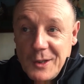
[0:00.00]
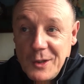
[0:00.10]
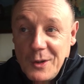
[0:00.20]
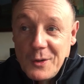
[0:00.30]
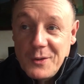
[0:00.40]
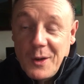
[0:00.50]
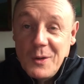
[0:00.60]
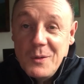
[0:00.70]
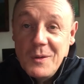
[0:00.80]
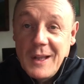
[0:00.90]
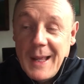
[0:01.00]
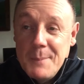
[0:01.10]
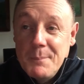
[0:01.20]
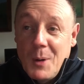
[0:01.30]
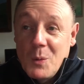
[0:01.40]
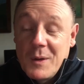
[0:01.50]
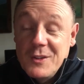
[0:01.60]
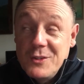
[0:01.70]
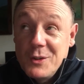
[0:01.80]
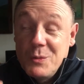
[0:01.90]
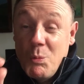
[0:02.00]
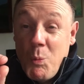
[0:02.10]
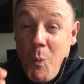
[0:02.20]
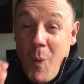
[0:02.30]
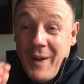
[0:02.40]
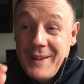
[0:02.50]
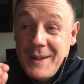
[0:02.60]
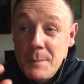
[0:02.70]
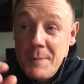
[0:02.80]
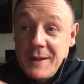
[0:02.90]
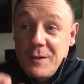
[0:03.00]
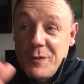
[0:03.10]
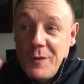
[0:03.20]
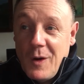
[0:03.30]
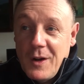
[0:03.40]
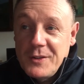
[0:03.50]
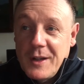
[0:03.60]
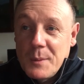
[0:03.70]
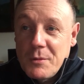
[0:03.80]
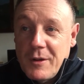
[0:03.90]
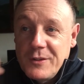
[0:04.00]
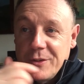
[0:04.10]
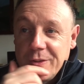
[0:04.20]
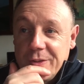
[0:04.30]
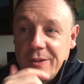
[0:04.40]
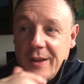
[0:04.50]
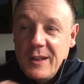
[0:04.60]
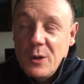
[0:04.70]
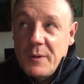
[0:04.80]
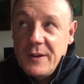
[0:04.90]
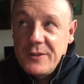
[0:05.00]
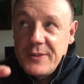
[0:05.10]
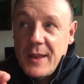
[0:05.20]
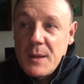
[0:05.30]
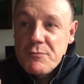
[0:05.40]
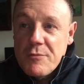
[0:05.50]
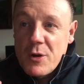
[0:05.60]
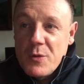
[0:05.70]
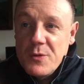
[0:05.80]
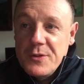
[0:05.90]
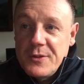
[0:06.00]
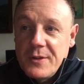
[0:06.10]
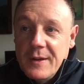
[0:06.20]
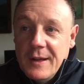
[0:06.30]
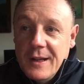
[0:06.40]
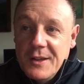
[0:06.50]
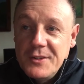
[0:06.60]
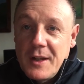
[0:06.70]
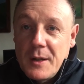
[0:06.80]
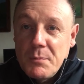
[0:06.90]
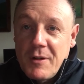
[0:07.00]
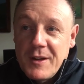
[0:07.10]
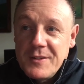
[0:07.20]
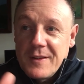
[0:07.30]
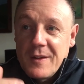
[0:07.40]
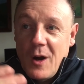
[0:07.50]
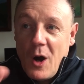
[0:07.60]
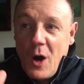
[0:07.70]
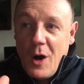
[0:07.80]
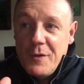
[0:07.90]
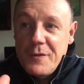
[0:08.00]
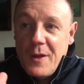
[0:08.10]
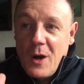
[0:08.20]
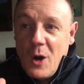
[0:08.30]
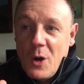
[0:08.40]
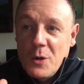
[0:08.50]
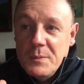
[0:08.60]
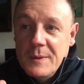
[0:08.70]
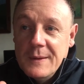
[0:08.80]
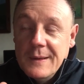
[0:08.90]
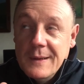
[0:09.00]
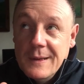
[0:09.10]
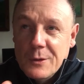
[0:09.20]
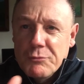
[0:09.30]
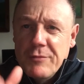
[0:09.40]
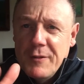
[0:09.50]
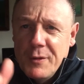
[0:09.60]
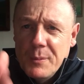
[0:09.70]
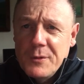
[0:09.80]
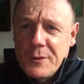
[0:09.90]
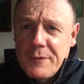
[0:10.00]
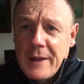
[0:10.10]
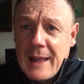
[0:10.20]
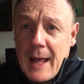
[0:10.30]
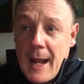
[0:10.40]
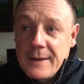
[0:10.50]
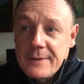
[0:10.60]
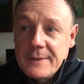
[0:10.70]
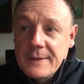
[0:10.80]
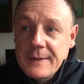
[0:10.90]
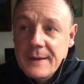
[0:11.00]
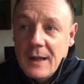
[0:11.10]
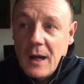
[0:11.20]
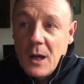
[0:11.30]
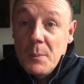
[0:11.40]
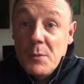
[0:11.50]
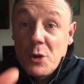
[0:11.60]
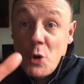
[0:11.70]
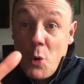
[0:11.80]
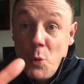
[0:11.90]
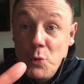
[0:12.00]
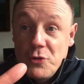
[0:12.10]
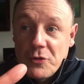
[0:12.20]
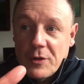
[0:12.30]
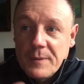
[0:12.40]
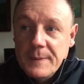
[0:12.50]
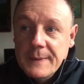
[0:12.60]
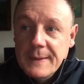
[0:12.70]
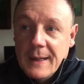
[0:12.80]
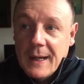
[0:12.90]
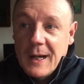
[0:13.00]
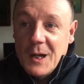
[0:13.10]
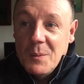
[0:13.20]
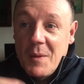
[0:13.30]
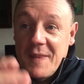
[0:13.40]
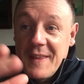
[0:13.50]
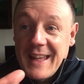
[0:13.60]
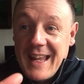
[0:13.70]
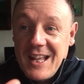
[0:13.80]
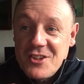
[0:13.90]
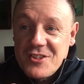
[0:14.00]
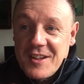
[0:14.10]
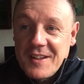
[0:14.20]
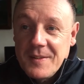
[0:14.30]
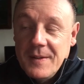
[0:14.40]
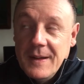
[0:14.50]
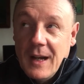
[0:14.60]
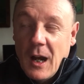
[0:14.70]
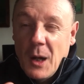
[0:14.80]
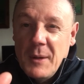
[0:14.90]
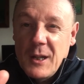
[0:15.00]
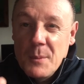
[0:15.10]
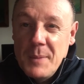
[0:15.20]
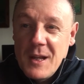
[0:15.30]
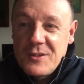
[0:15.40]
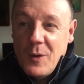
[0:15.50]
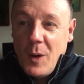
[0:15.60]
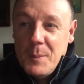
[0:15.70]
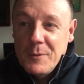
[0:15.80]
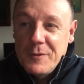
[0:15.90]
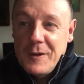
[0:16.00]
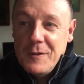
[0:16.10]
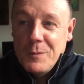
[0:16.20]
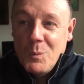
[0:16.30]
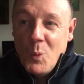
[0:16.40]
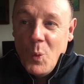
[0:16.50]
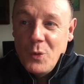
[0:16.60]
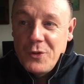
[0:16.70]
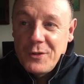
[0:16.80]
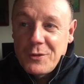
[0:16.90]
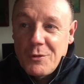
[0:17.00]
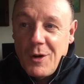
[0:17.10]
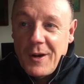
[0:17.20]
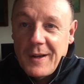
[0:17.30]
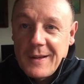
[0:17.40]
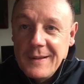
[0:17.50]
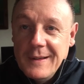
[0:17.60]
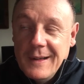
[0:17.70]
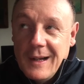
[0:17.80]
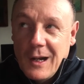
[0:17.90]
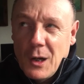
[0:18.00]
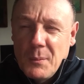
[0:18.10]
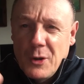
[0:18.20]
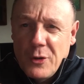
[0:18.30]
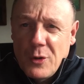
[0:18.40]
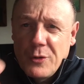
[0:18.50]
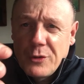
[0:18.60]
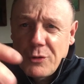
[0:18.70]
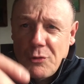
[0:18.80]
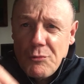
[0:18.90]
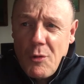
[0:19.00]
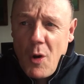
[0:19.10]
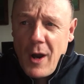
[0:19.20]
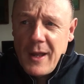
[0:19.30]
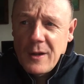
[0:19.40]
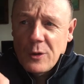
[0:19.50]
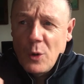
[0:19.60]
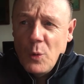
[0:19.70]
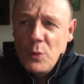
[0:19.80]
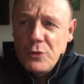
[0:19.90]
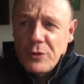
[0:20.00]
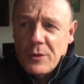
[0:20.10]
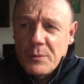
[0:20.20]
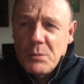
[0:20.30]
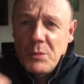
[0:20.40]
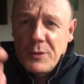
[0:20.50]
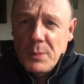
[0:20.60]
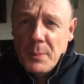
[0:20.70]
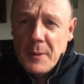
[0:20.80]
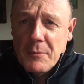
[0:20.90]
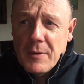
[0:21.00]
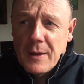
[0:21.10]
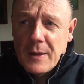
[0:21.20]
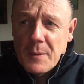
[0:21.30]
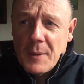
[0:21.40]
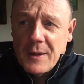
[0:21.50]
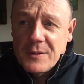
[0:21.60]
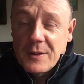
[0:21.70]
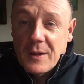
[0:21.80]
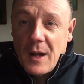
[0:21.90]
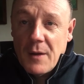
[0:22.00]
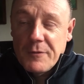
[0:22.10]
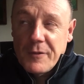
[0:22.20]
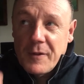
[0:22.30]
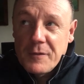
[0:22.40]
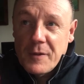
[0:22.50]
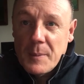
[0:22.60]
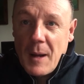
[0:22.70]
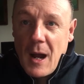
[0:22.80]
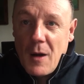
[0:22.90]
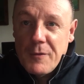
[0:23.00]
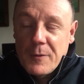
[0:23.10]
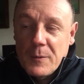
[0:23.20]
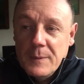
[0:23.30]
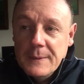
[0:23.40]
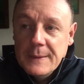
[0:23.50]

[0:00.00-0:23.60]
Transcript: You know, so Imbolc is just one of the many fire celebrations. You know, it's deep roots, celebrating the hearth, the home, the rhythms of the land, the cauldron, the kitchen. It could be a time of even water scrying, and you could scry in a cauldron, which would be really amazing and very, very powerful.